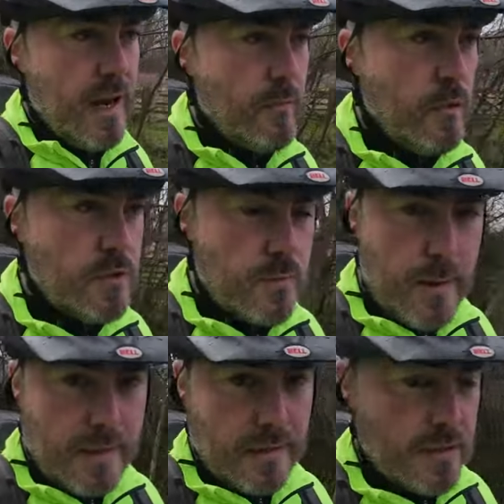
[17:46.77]
levels of
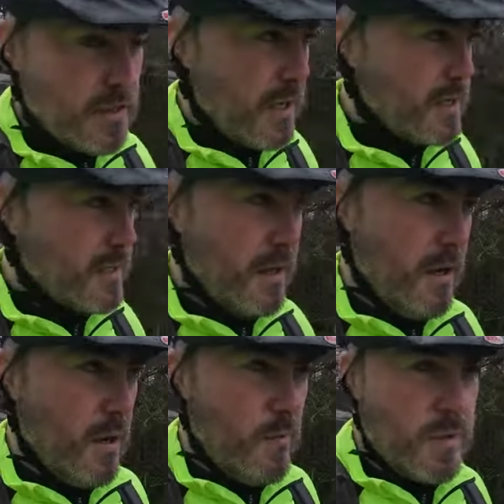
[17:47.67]
pedal assist,
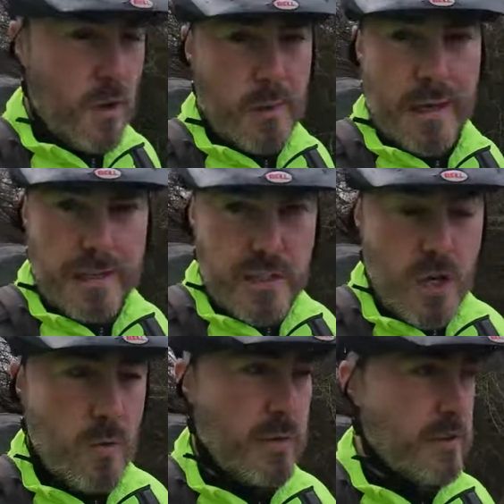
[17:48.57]
predominantly
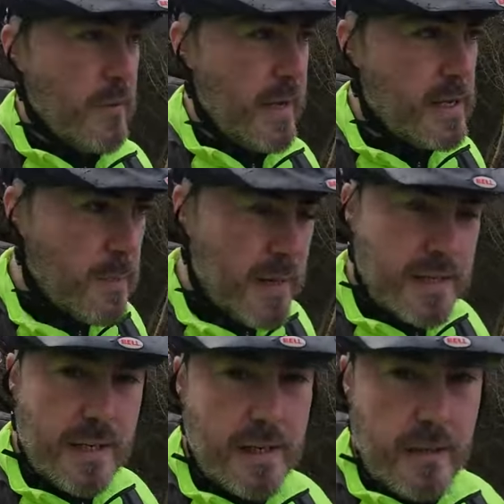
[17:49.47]
two and three,
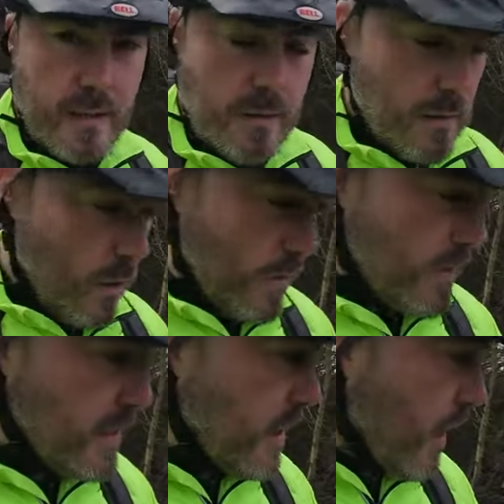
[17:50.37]
especially on
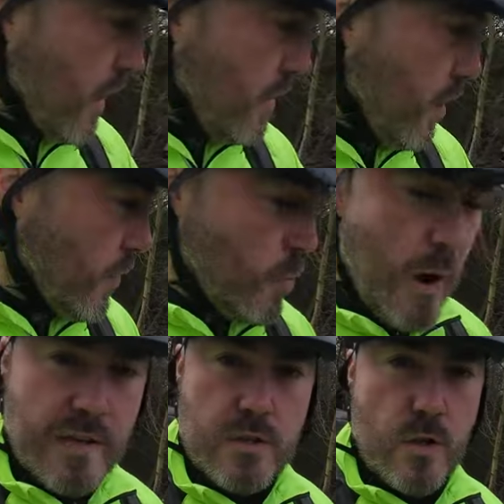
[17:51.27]
the uh, on the
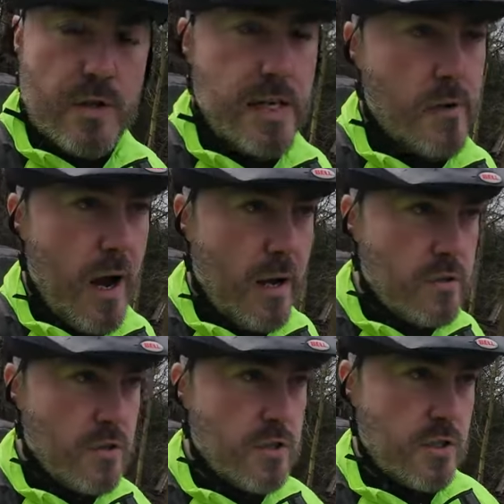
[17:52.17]
wet, soggy ground,
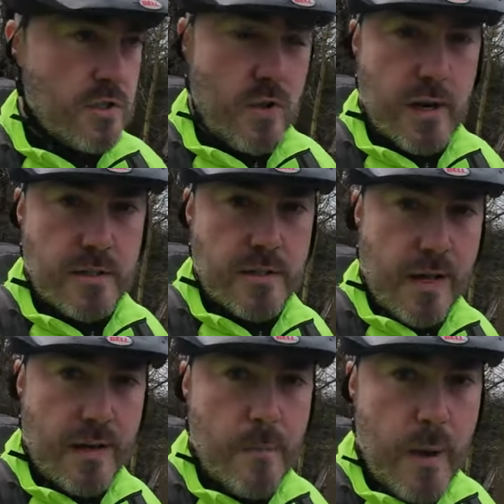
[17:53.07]
just to try and
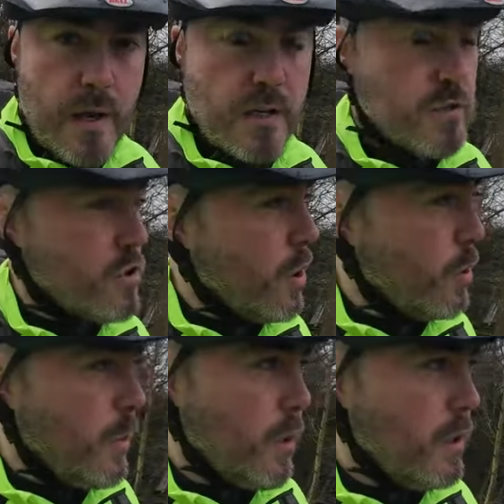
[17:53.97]
stay in a bit of control.
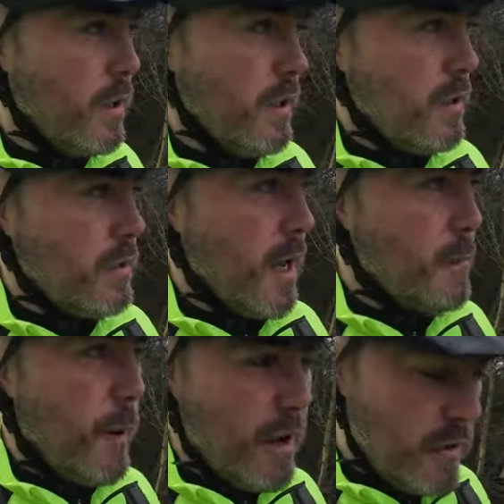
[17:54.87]
But yeah,
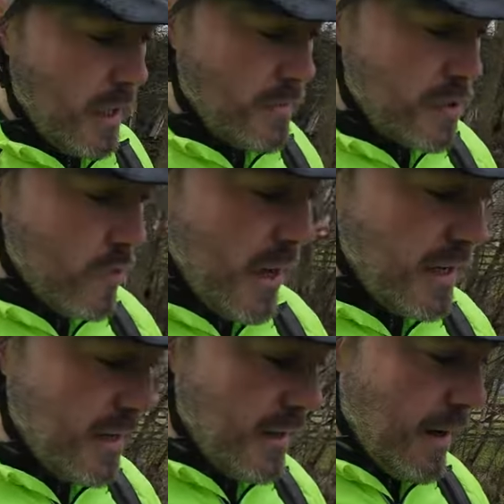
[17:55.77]
battery life's
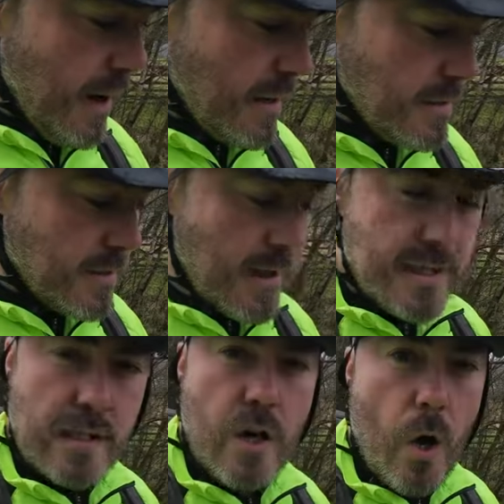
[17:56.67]
great, and
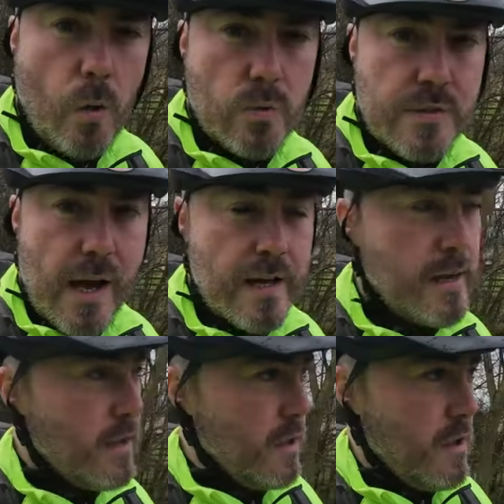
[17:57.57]
it's a cold day,
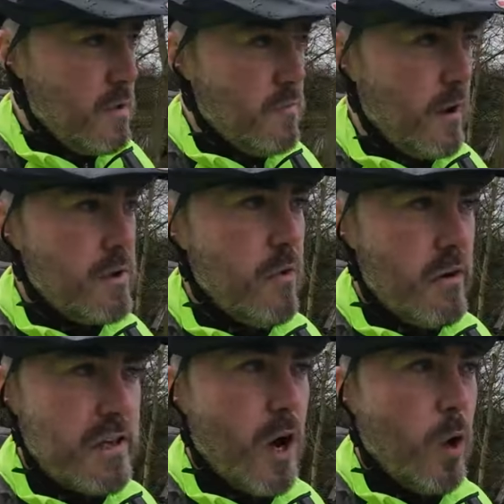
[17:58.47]
very
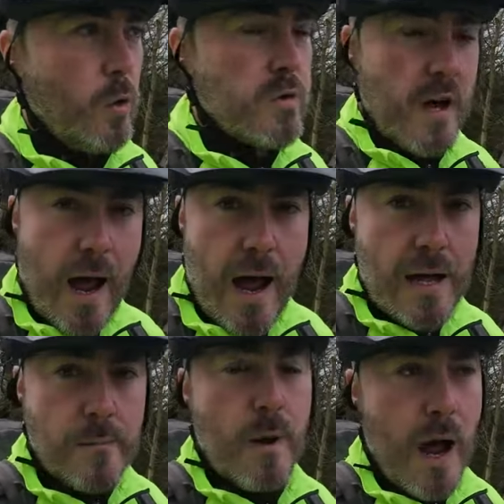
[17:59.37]
very cold. I
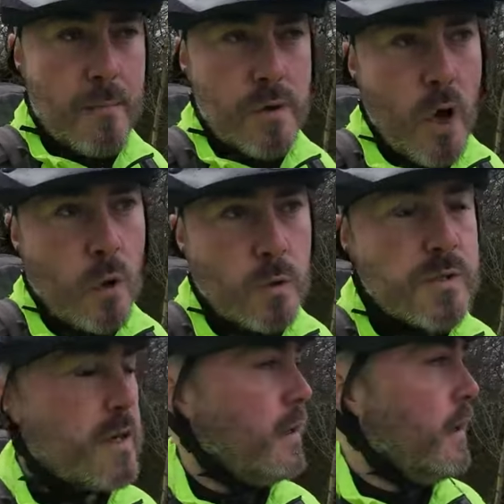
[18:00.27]
am I'm cold.